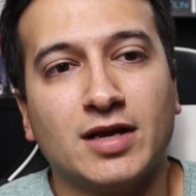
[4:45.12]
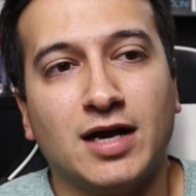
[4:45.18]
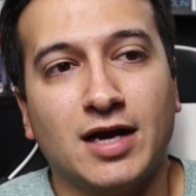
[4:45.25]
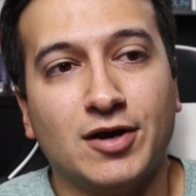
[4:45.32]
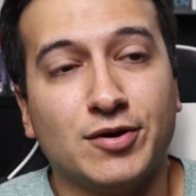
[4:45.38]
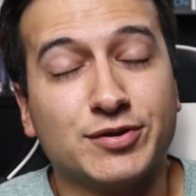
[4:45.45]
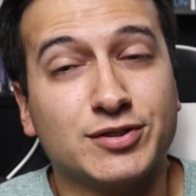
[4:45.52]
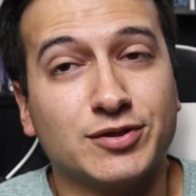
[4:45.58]

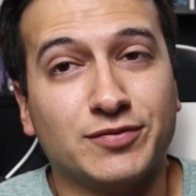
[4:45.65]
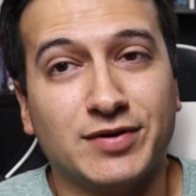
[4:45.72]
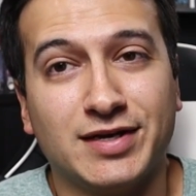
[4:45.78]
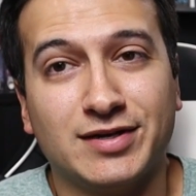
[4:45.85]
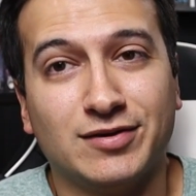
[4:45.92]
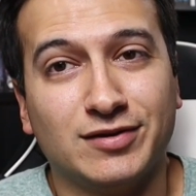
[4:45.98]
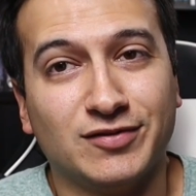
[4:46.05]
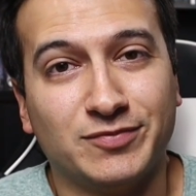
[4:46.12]
I also
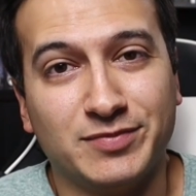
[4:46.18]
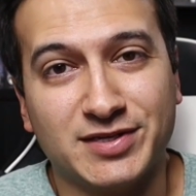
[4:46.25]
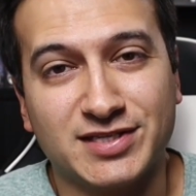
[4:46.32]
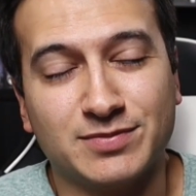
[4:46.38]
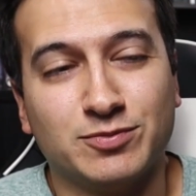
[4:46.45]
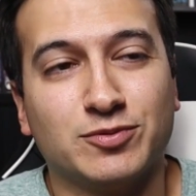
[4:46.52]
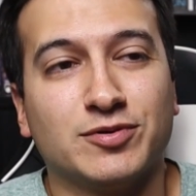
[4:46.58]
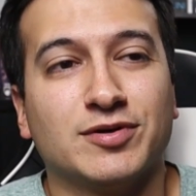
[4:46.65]
read all of
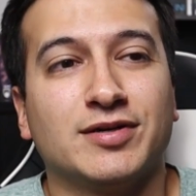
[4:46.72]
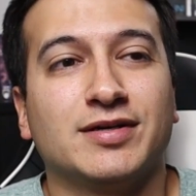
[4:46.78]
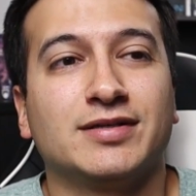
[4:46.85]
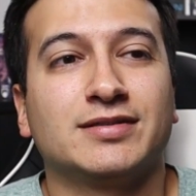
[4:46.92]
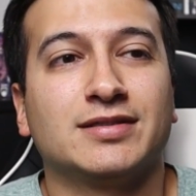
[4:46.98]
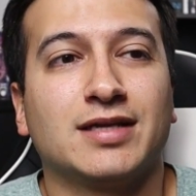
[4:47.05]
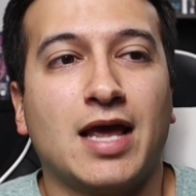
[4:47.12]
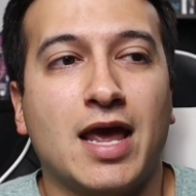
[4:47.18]

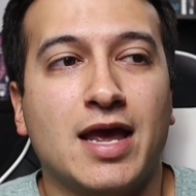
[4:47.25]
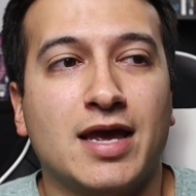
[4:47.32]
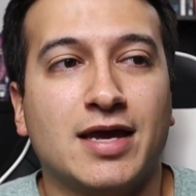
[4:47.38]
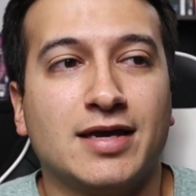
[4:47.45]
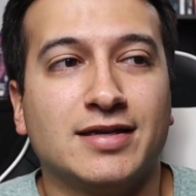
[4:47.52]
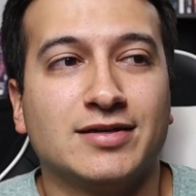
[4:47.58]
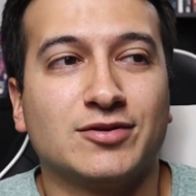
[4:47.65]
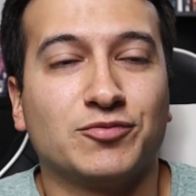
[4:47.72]
Mistborn
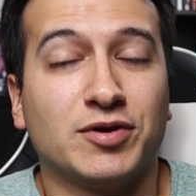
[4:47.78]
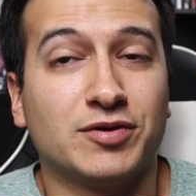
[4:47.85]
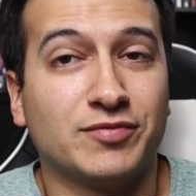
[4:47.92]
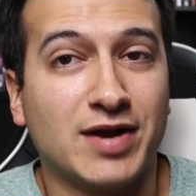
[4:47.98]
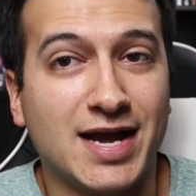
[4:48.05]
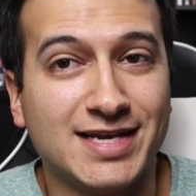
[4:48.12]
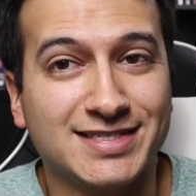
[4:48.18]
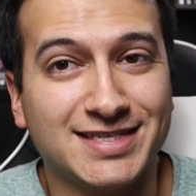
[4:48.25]
and Red
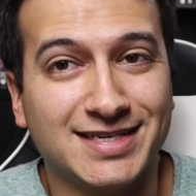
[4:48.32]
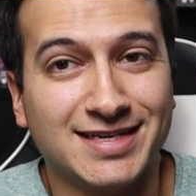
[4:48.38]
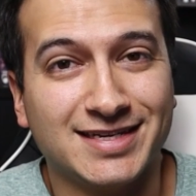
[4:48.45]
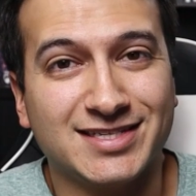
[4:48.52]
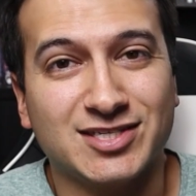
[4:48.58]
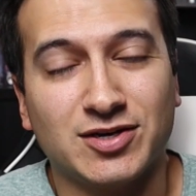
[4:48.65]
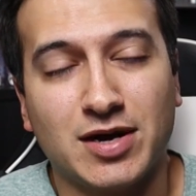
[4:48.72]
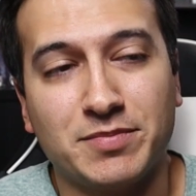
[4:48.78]

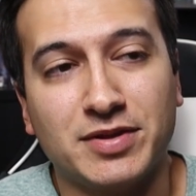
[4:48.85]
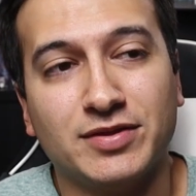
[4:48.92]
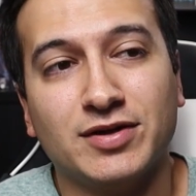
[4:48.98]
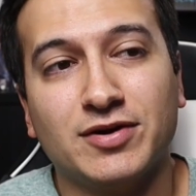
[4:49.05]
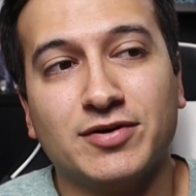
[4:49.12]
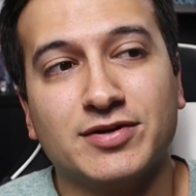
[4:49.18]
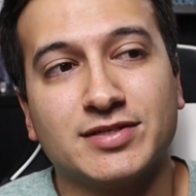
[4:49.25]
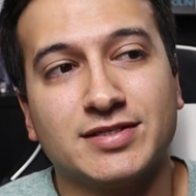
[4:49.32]
Rising, so, I mean,
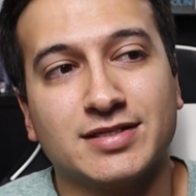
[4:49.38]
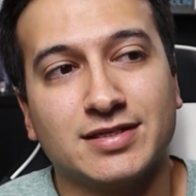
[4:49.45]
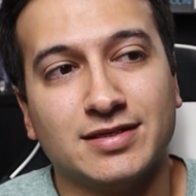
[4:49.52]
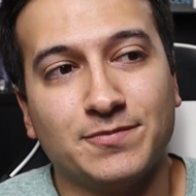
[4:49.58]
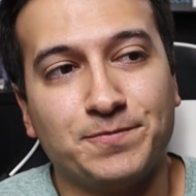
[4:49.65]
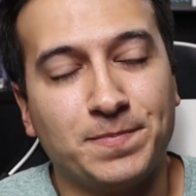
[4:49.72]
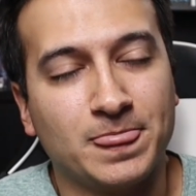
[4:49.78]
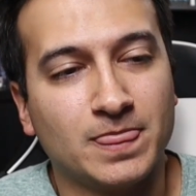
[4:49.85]
there is...
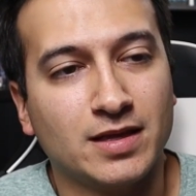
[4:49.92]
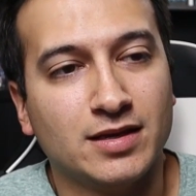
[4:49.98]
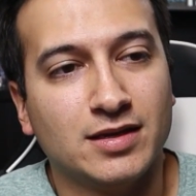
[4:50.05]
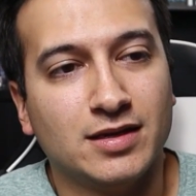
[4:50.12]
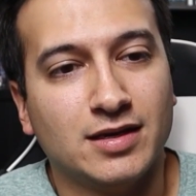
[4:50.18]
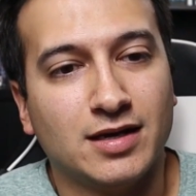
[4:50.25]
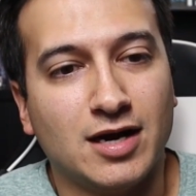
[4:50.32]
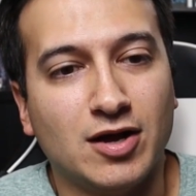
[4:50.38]

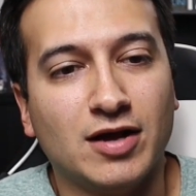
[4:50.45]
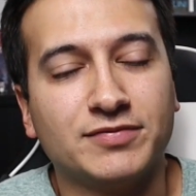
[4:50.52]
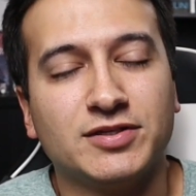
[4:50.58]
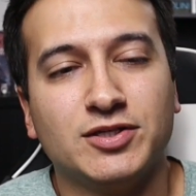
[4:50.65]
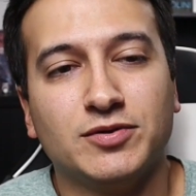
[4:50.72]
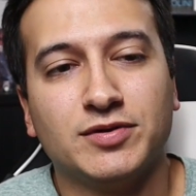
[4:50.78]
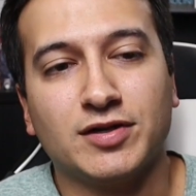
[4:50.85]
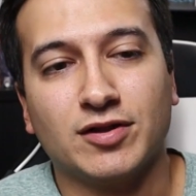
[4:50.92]
I'll have
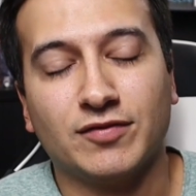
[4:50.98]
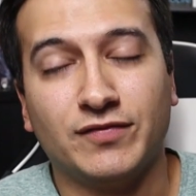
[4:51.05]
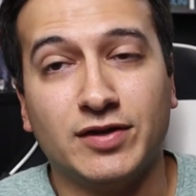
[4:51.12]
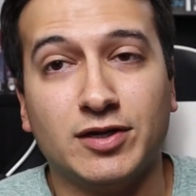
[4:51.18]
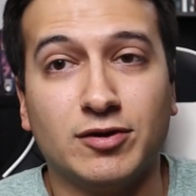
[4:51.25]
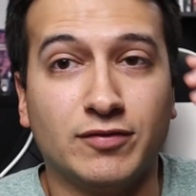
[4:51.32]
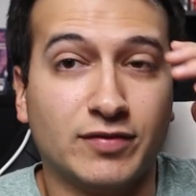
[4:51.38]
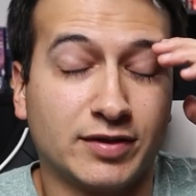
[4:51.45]
to do another
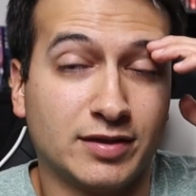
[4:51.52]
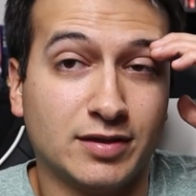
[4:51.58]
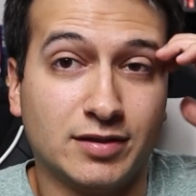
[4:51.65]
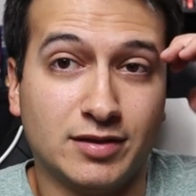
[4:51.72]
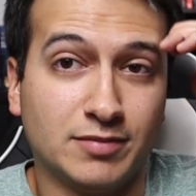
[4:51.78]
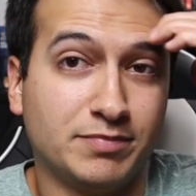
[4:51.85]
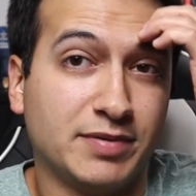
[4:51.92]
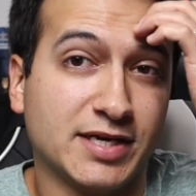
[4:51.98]
video of, like, the,
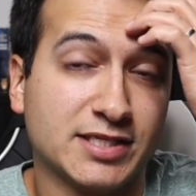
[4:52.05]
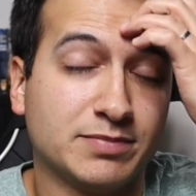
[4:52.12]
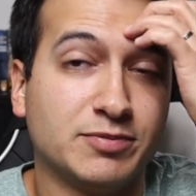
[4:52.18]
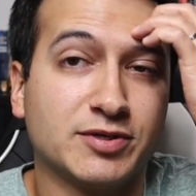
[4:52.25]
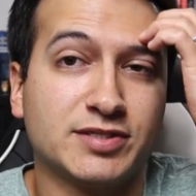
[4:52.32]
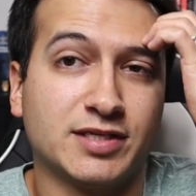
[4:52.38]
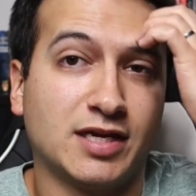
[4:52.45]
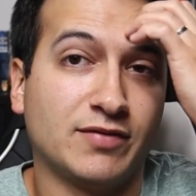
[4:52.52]
the best
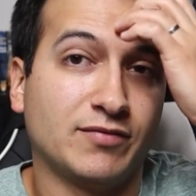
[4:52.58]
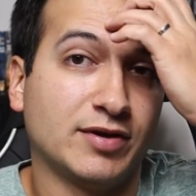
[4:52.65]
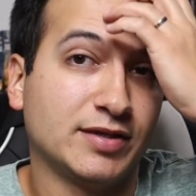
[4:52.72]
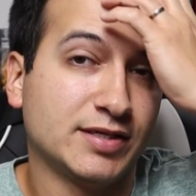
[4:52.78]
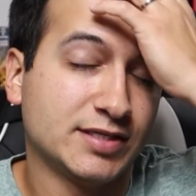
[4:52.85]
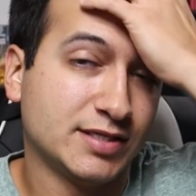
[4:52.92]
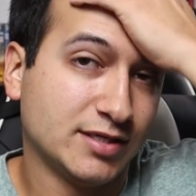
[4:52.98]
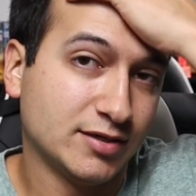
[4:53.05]
books that I've read
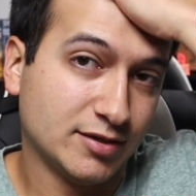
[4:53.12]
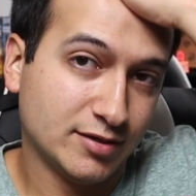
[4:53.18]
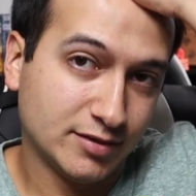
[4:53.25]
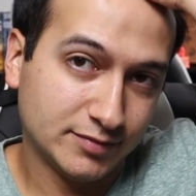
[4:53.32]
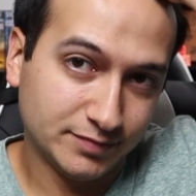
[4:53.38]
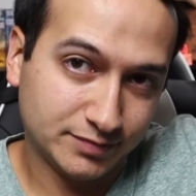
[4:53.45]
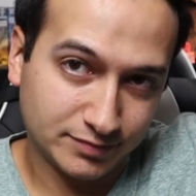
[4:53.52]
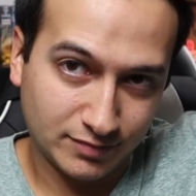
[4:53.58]
this
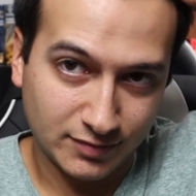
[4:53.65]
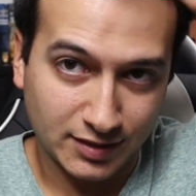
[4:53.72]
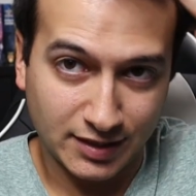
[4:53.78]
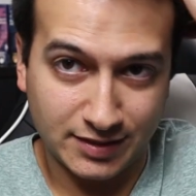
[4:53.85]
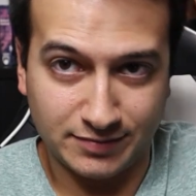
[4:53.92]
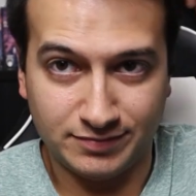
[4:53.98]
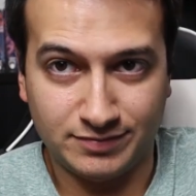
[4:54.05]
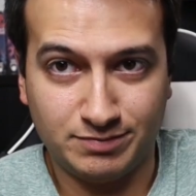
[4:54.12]
year,
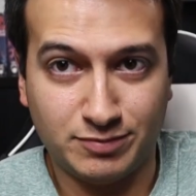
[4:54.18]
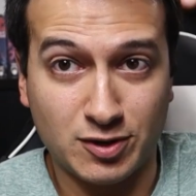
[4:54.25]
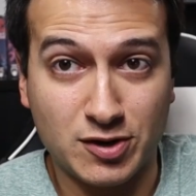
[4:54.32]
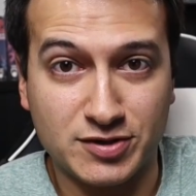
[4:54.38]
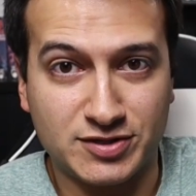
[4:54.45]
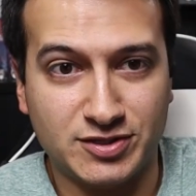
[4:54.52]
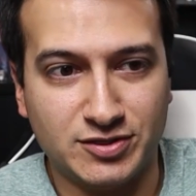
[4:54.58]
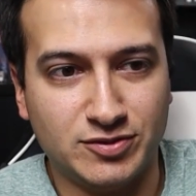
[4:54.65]
like,
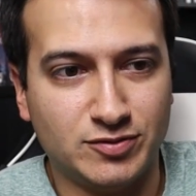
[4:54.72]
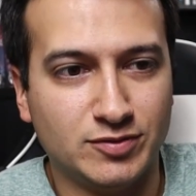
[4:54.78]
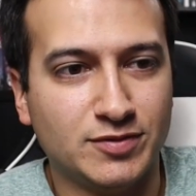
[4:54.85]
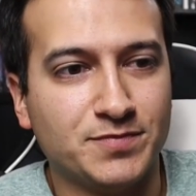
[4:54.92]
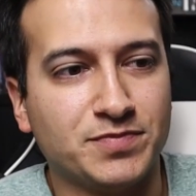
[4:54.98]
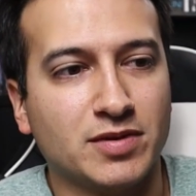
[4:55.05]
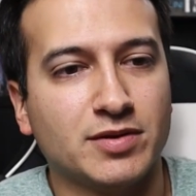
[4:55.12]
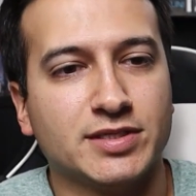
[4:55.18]
part two,
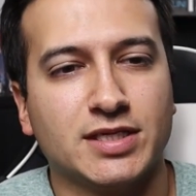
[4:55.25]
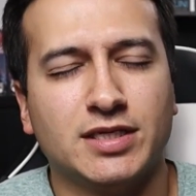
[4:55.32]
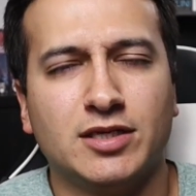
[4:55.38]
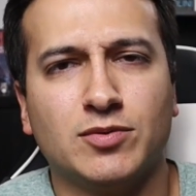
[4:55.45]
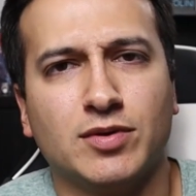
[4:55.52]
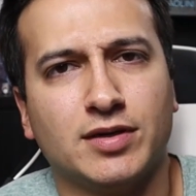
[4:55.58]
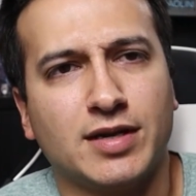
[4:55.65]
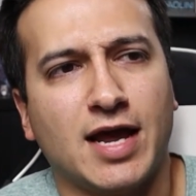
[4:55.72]
because I
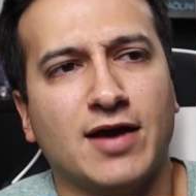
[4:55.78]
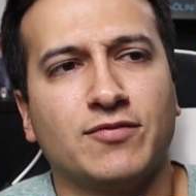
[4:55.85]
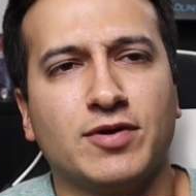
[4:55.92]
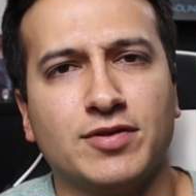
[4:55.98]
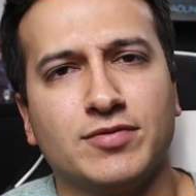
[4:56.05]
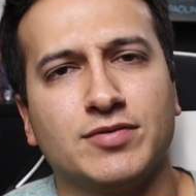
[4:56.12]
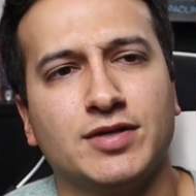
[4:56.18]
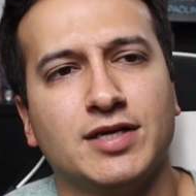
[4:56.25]
did one halfway
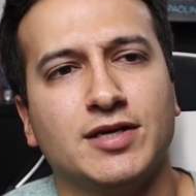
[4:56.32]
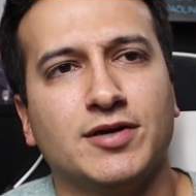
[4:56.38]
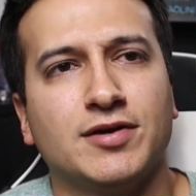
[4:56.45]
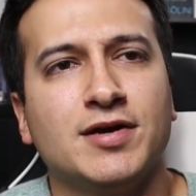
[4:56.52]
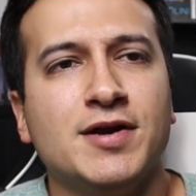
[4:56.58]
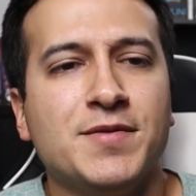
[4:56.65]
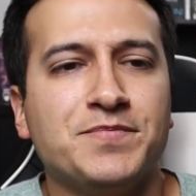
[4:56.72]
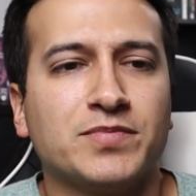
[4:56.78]
through the year.